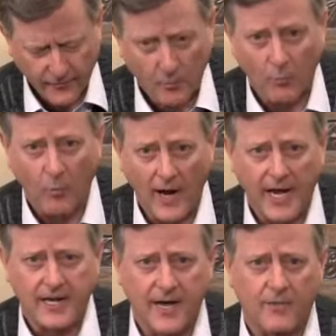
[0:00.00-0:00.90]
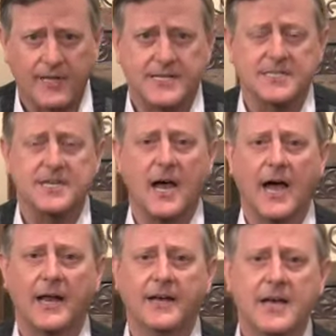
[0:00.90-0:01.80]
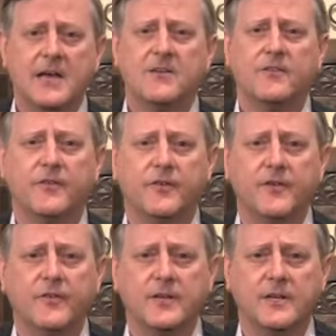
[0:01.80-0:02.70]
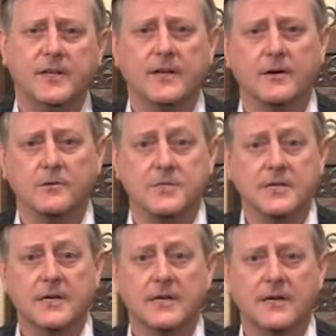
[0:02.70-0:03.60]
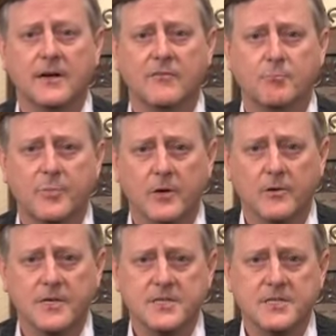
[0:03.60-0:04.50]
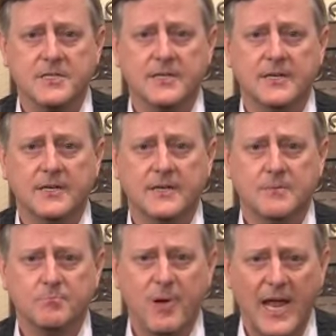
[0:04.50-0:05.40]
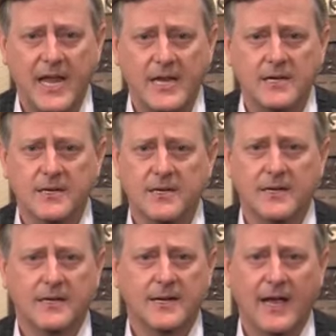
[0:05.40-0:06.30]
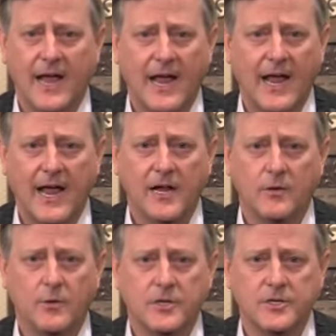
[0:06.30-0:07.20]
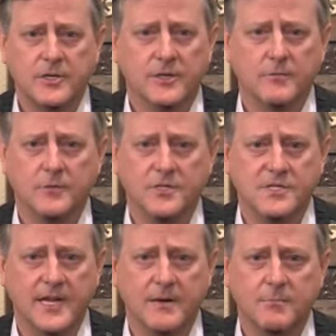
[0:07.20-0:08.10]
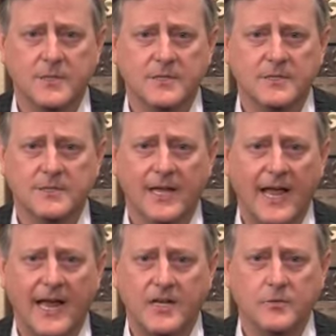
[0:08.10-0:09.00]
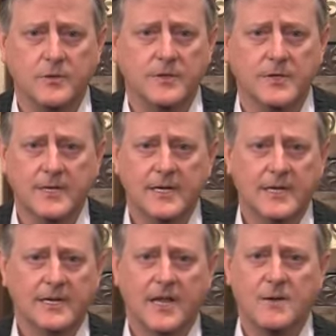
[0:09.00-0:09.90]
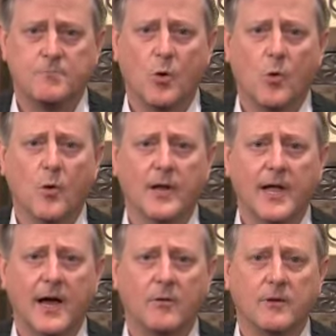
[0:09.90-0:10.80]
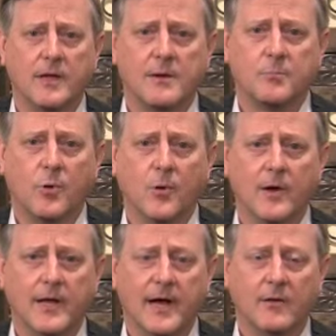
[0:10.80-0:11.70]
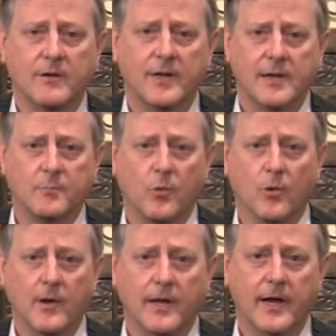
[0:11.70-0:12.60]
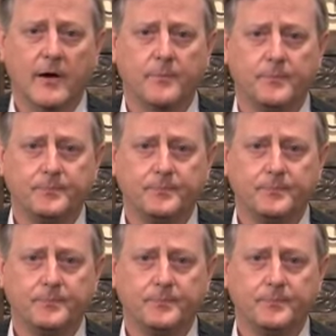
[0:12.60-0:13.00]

from way down inside, 50 years of bitterness, pain, anguish, resentment, hatred came pouring out and pouring out and pouring out.